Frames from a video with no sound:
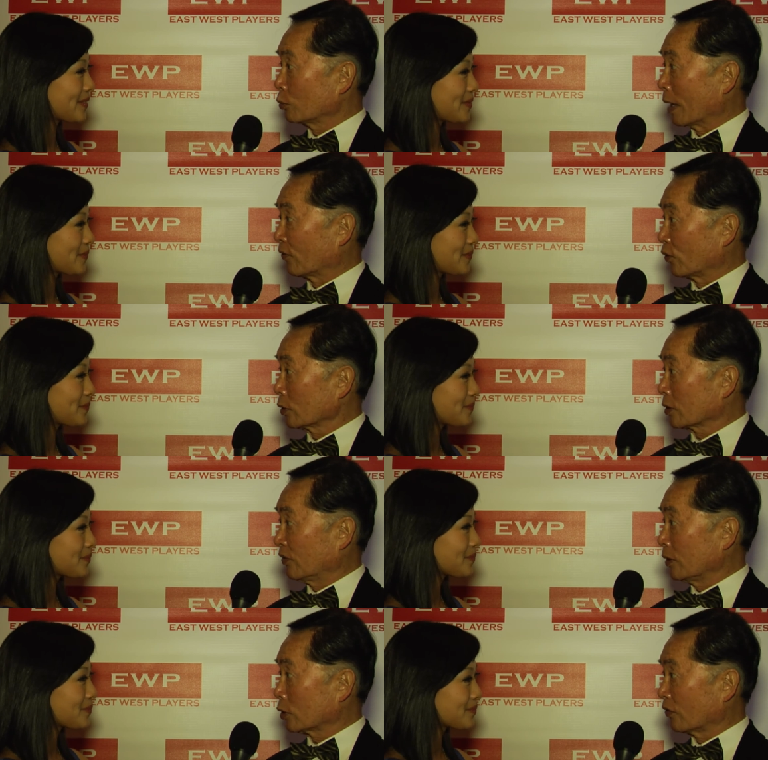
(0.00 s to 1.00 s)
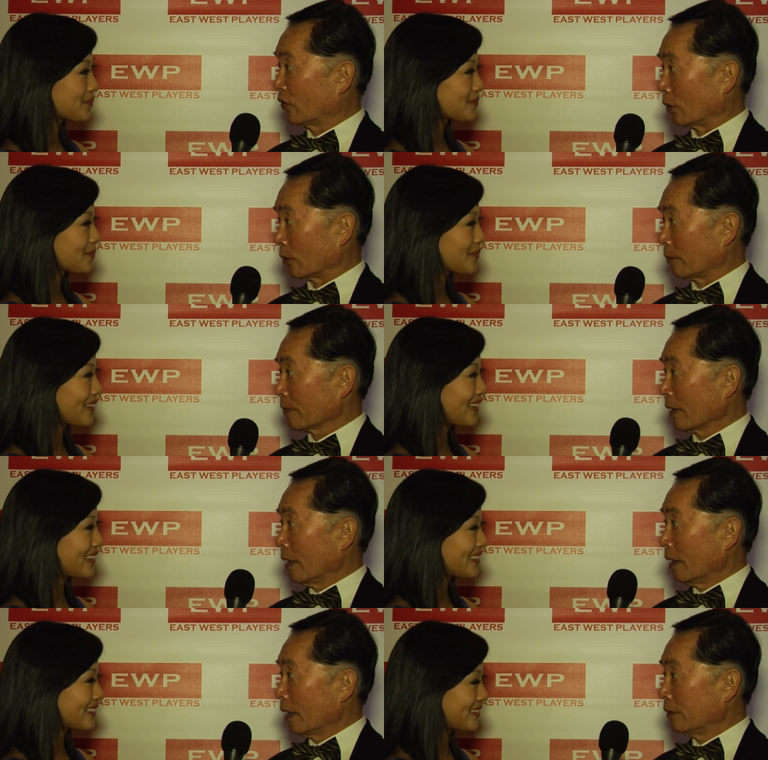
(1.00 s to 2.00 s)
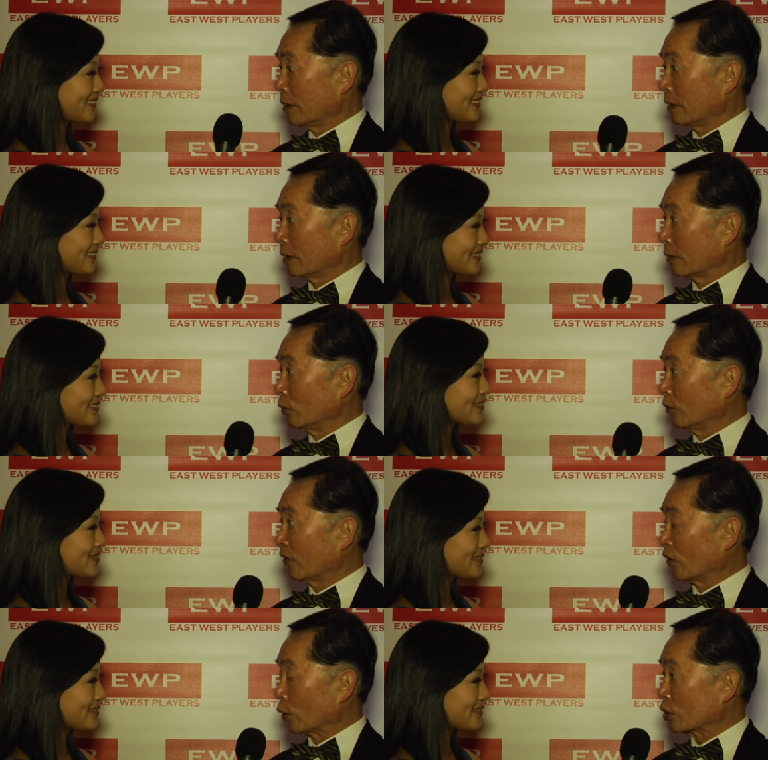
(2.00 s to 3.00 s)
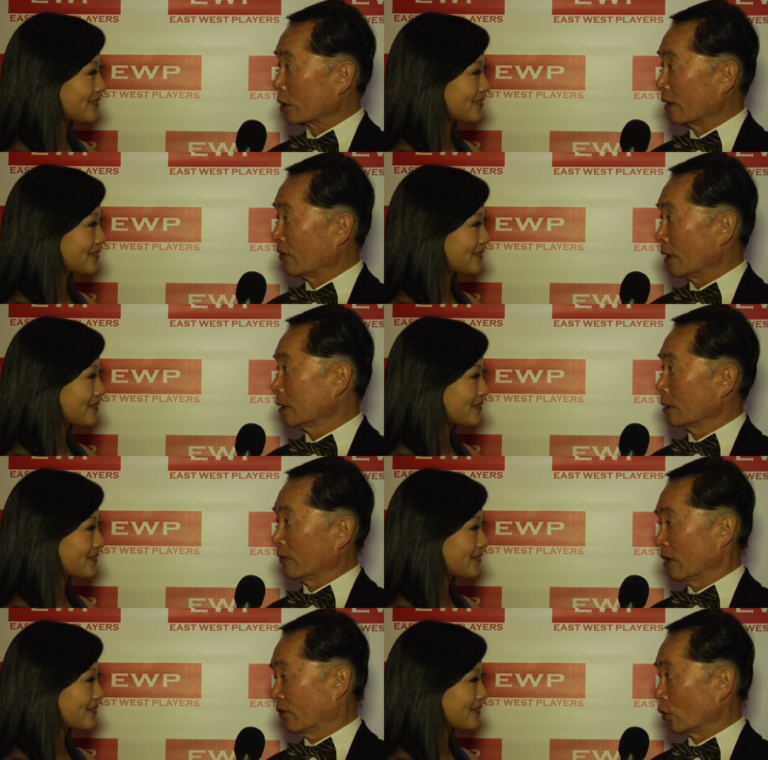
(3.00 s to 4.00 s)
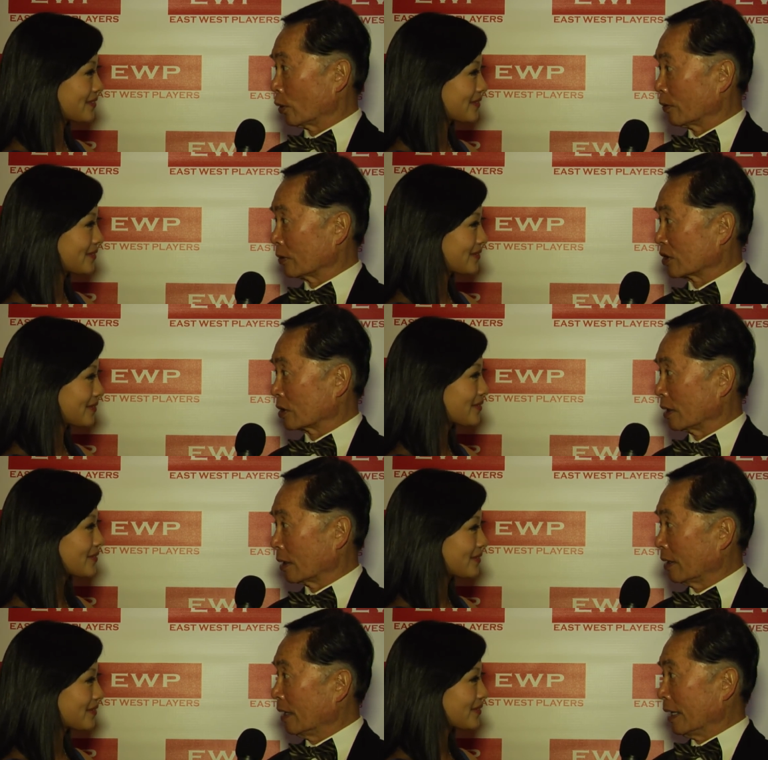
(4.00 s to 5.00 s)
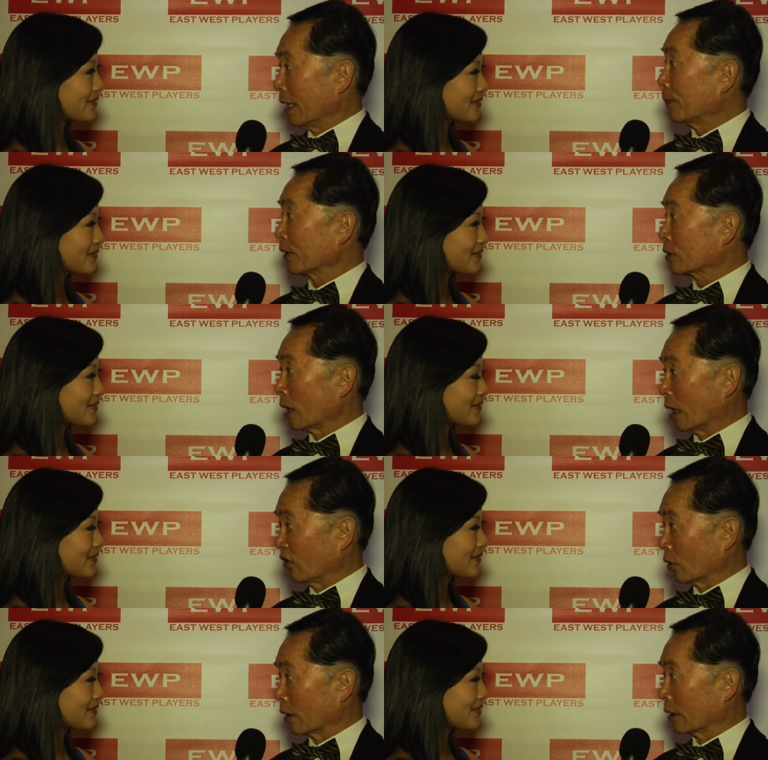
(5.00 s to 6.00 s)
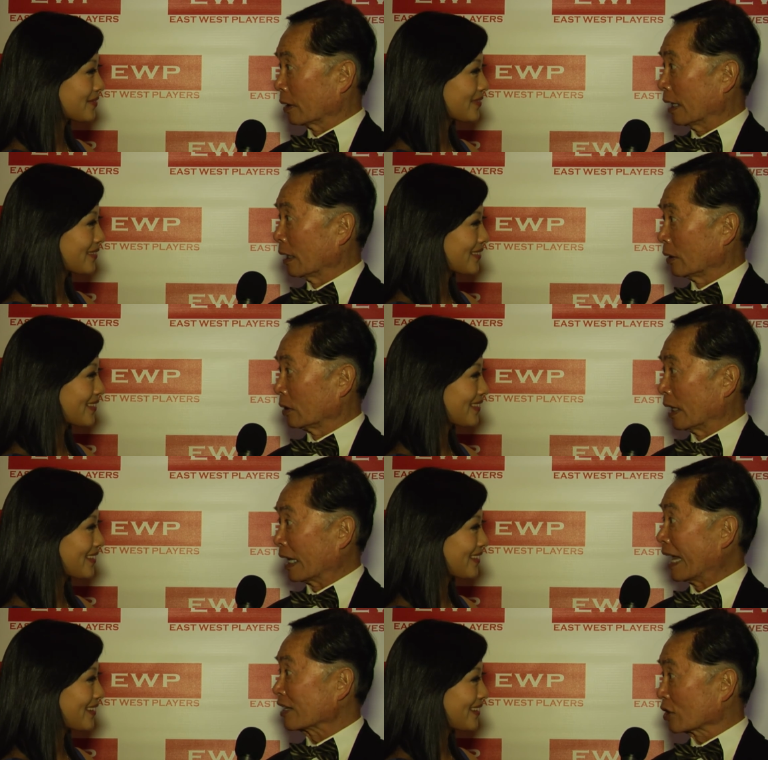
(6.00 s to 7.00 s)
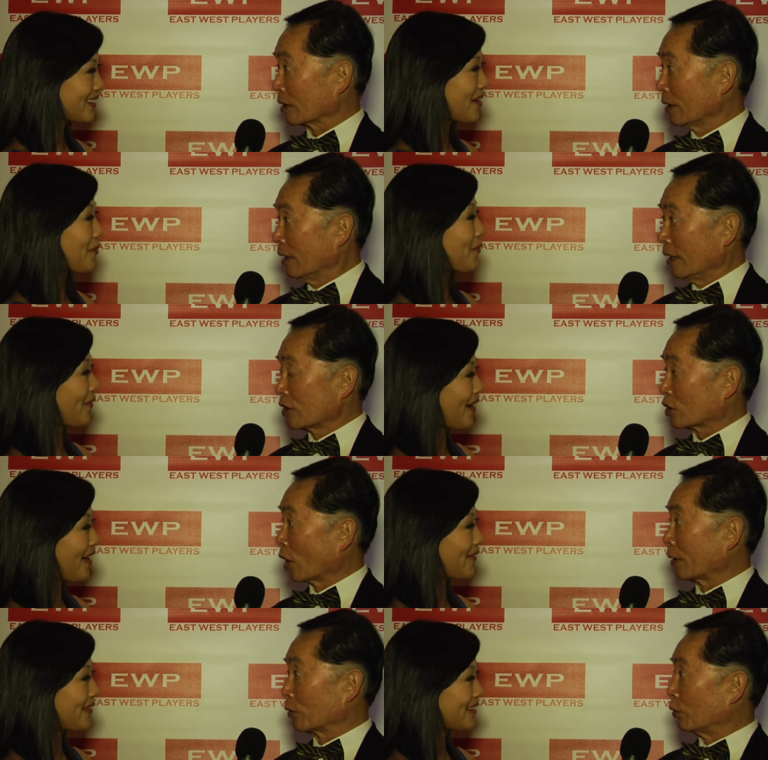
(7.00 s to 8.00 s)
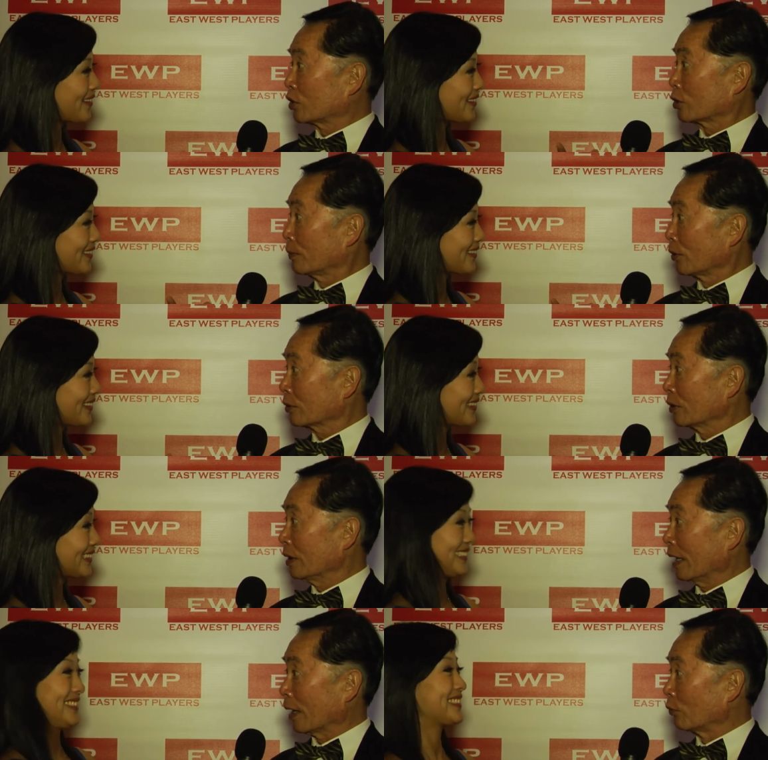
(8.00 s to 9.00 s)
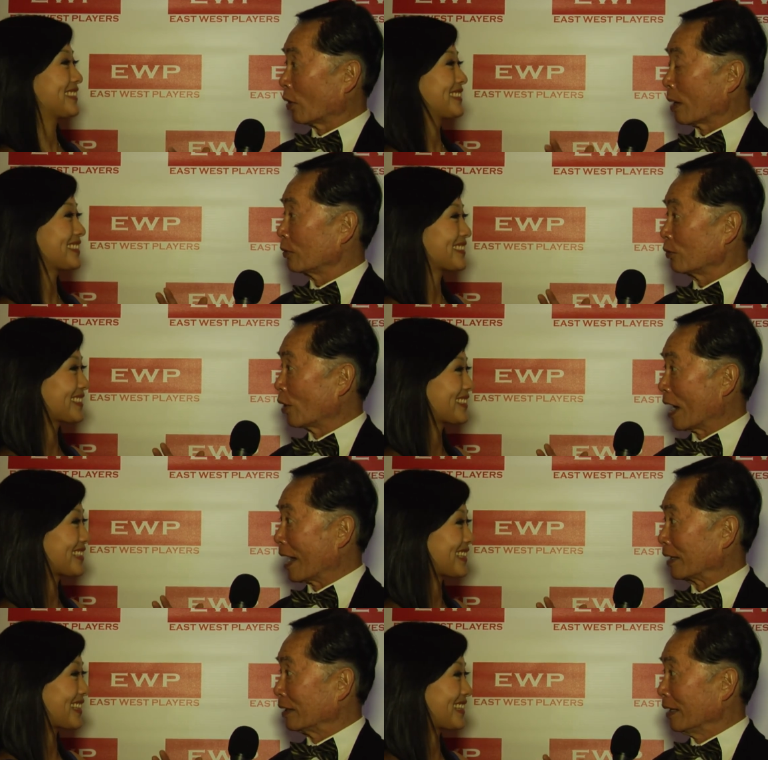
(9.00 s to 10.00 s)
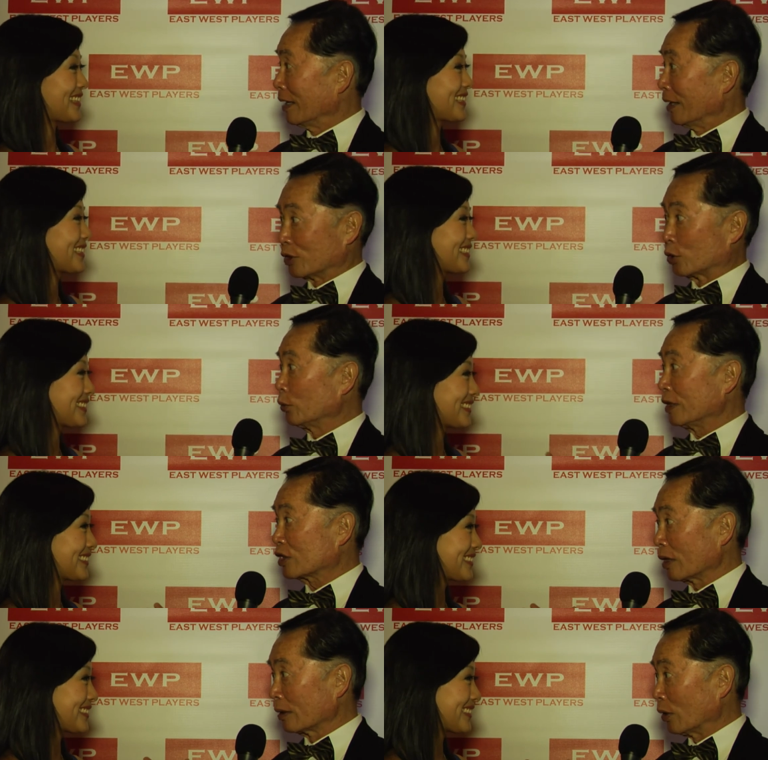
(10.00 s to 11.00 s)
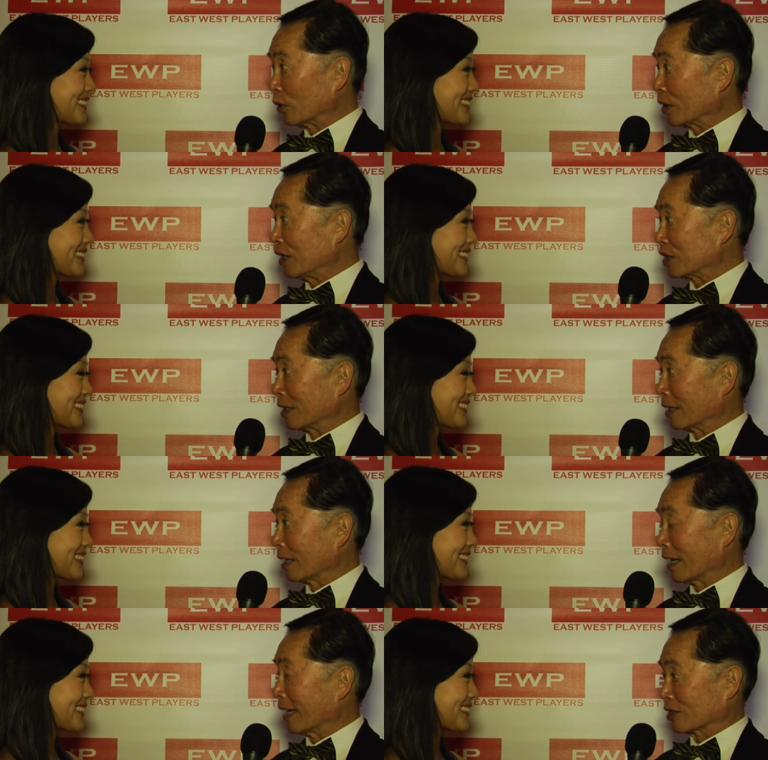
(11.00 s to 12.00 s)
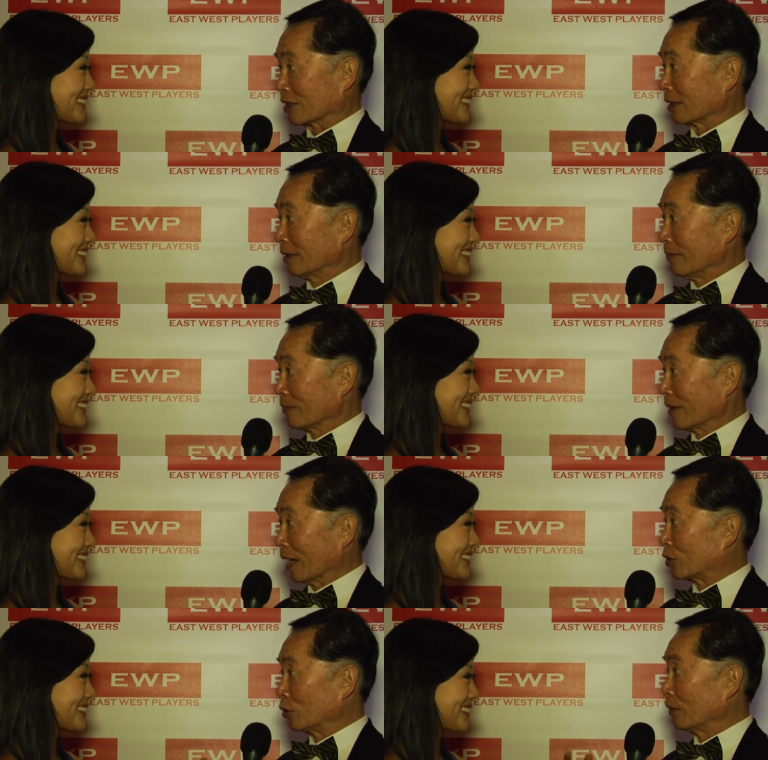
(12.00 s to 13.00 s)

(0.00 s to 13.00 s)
Speaker 1: my first feature film, uh, the uh, movie version of Edna Ferber's uh, epic novel on, on Alaska, starring Richard Burton and Robert Ryan, two weeks on location in Alaska and two